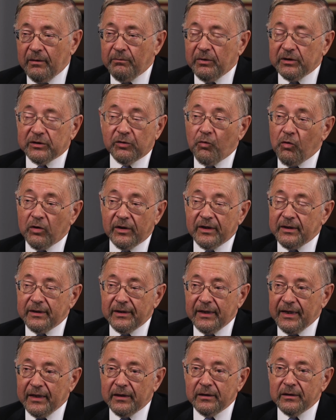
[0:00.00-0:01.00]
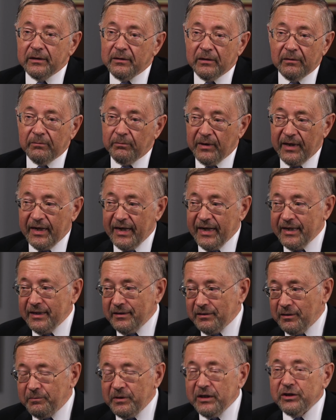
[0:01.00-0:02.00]
But the war didn't end
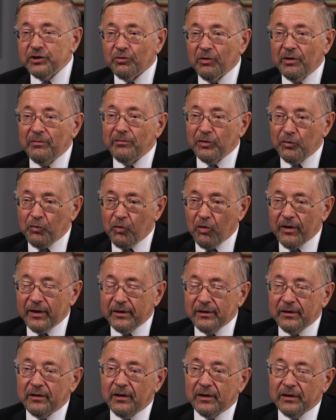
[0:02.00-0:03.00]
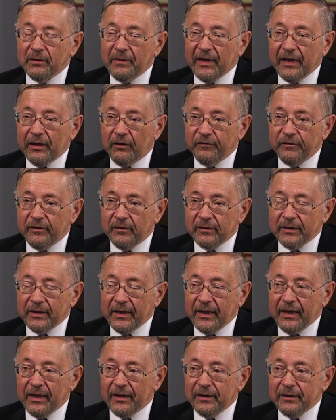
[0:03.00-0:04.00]
by the peace agreement. The war ended on the battlefield,
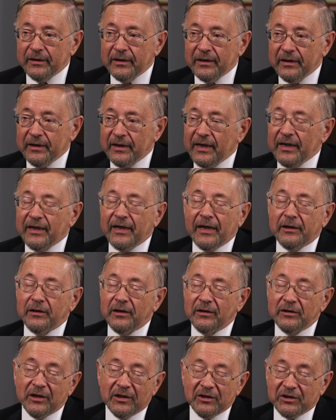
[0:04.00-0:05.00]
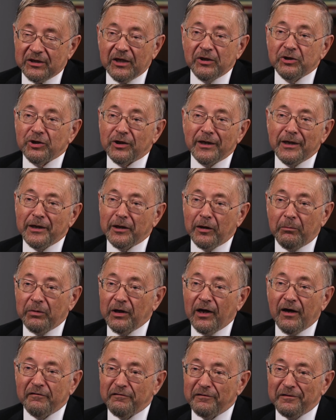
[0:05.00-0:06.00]
and it ended essentially in a
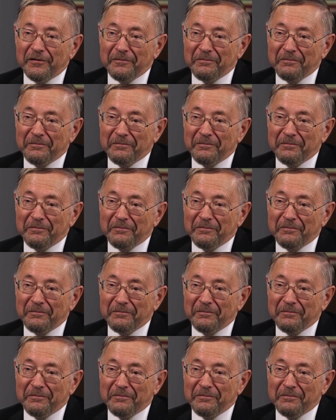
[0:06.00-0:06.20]
bluff.